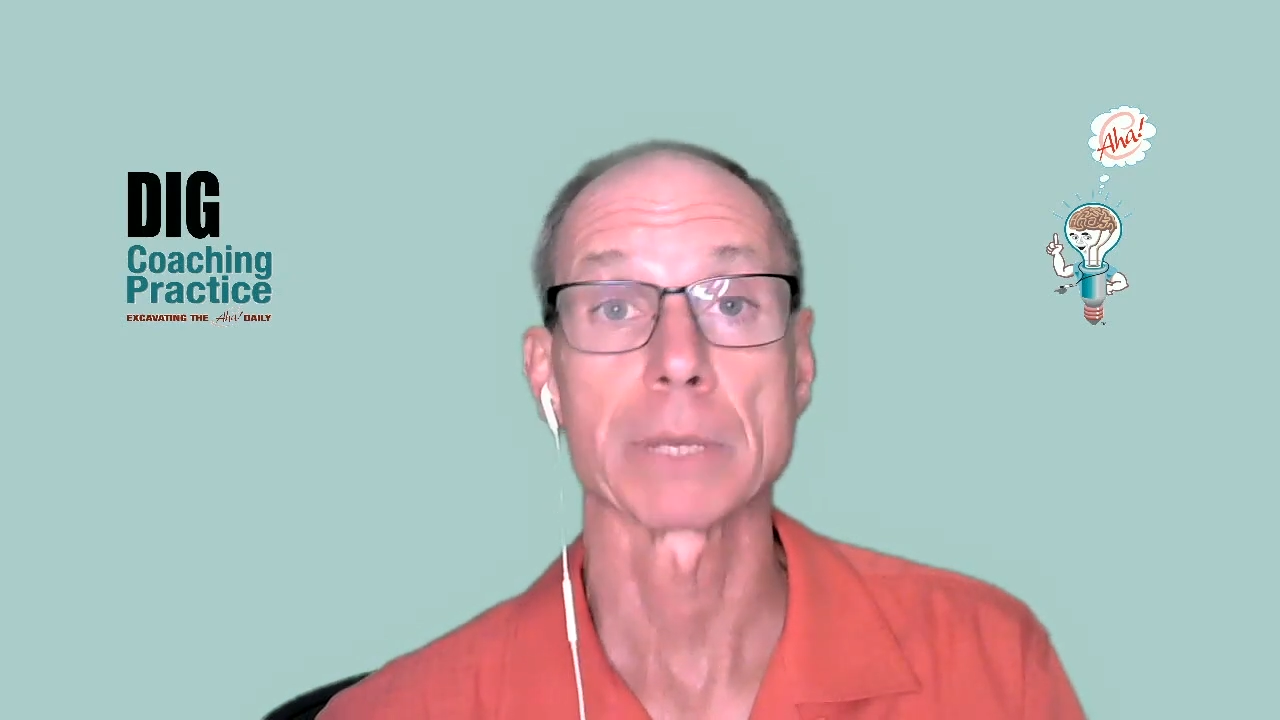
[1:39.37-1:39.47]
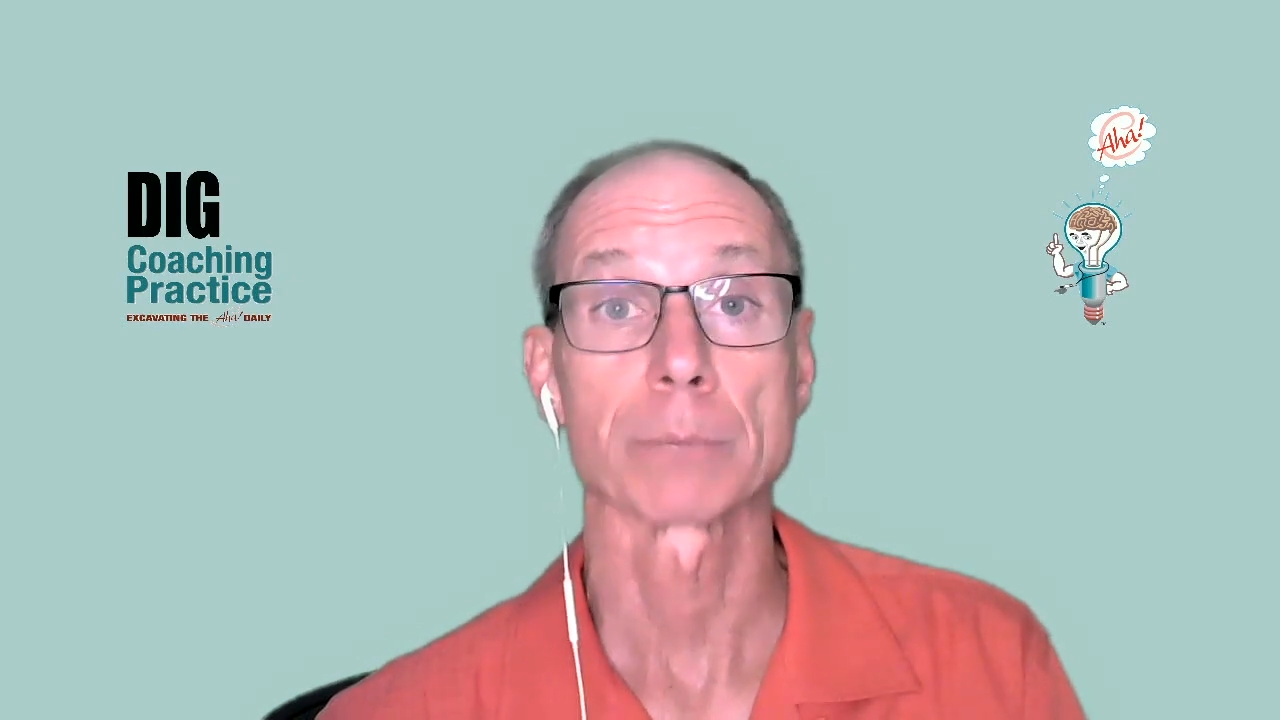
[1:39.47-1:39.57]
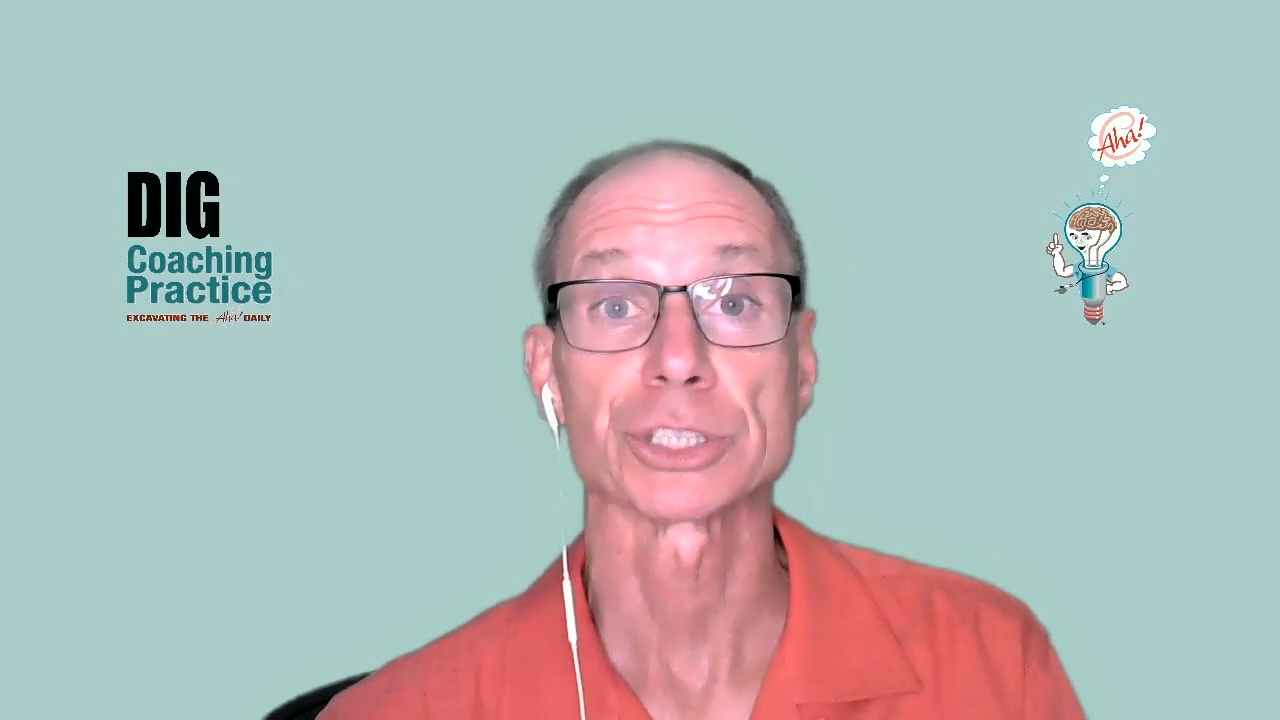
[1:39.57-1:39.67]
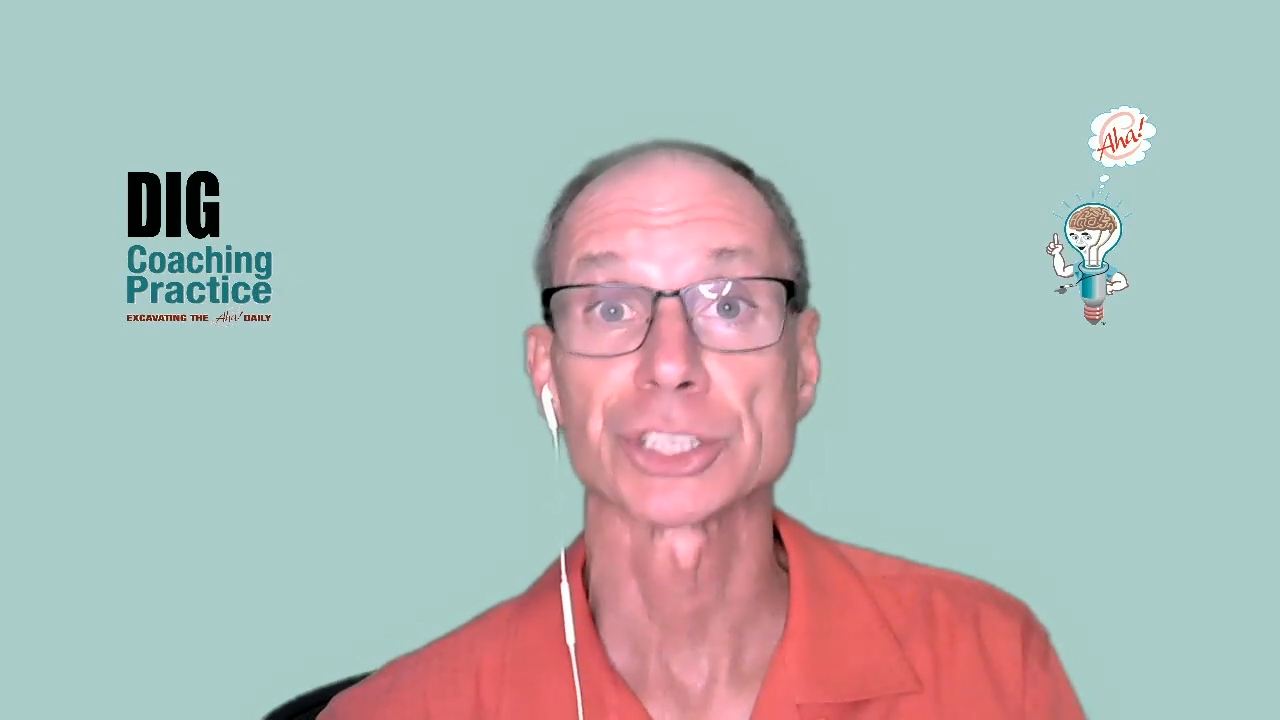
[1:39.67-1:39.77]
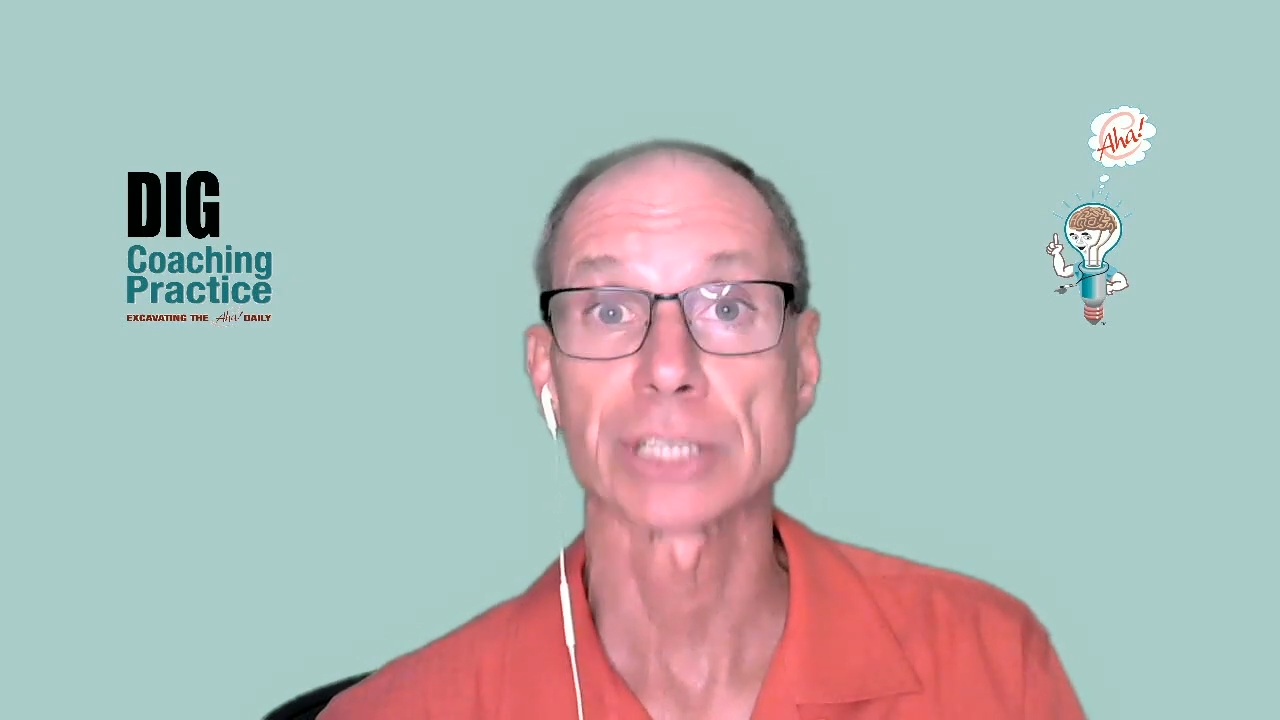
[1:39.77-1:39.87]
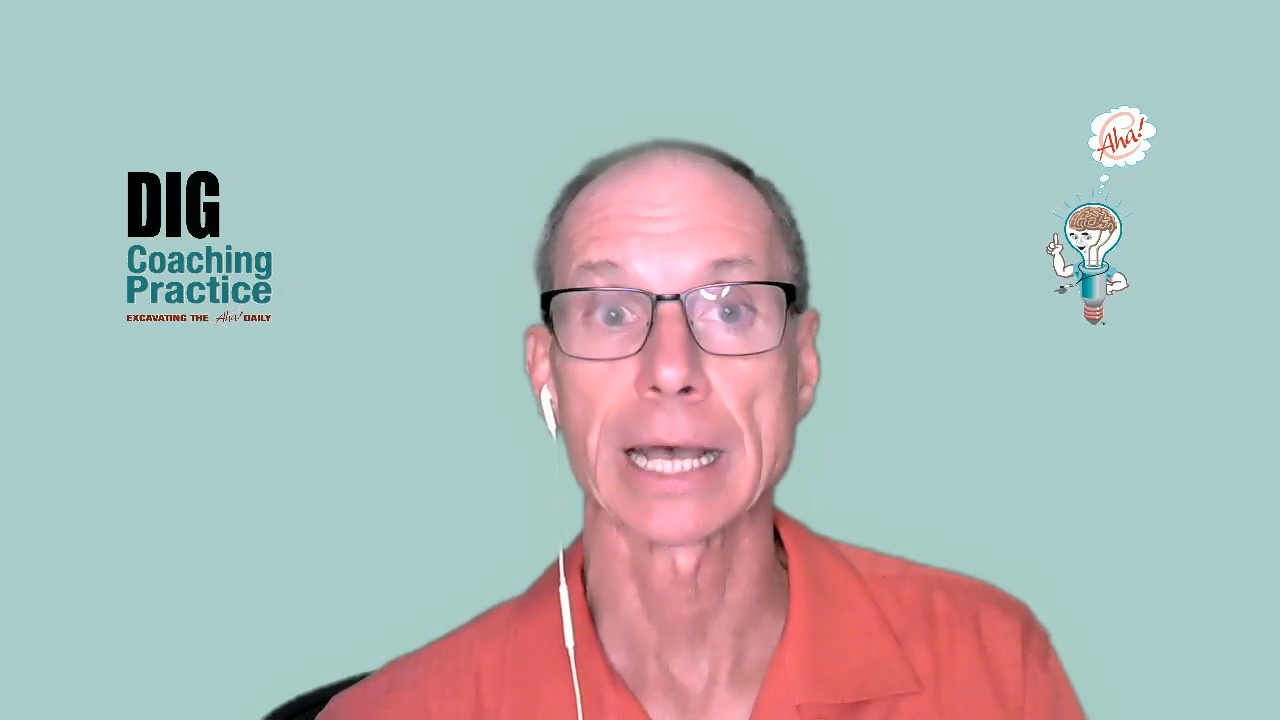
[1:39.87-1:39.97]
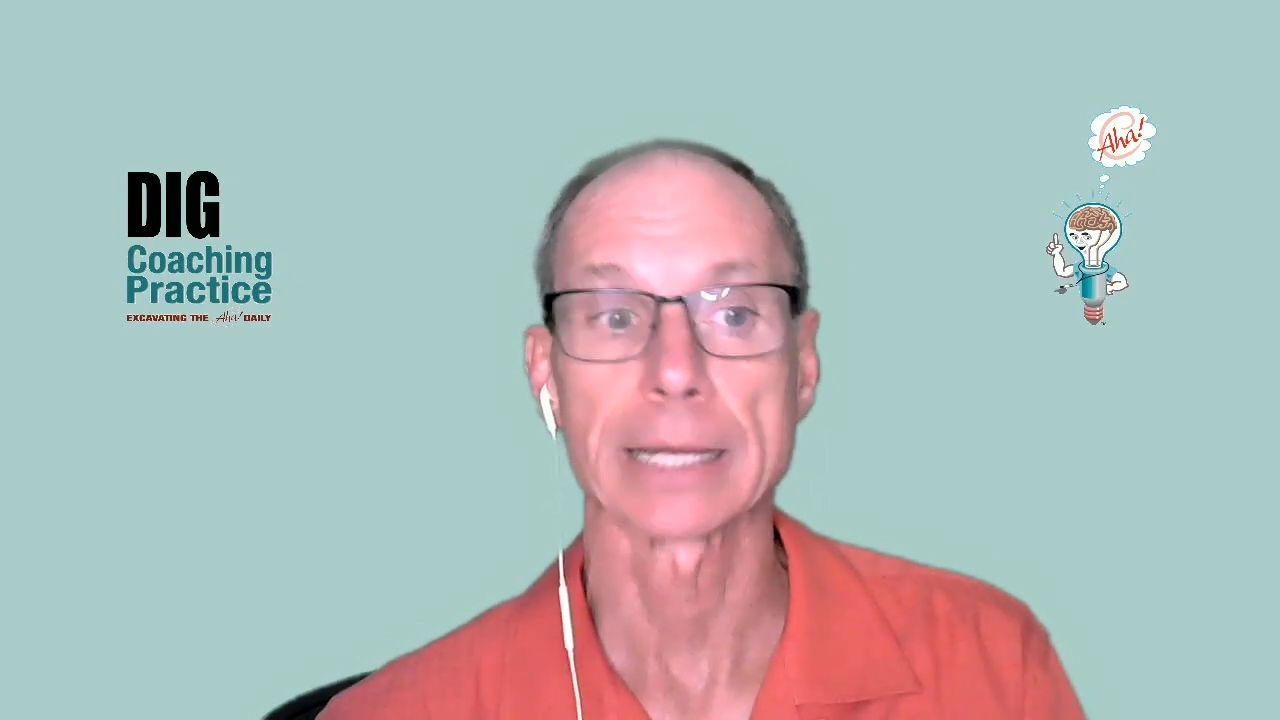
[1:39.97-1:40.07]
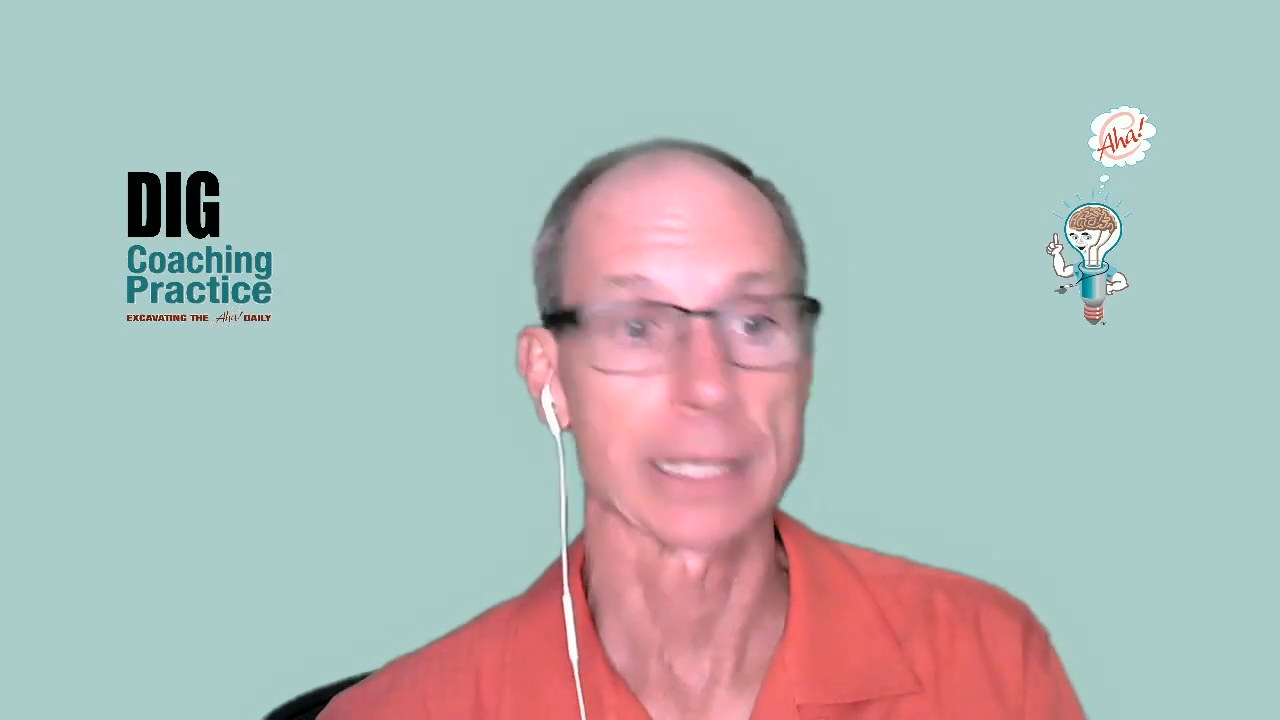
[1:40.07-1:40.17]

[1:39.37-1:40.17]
memory shot.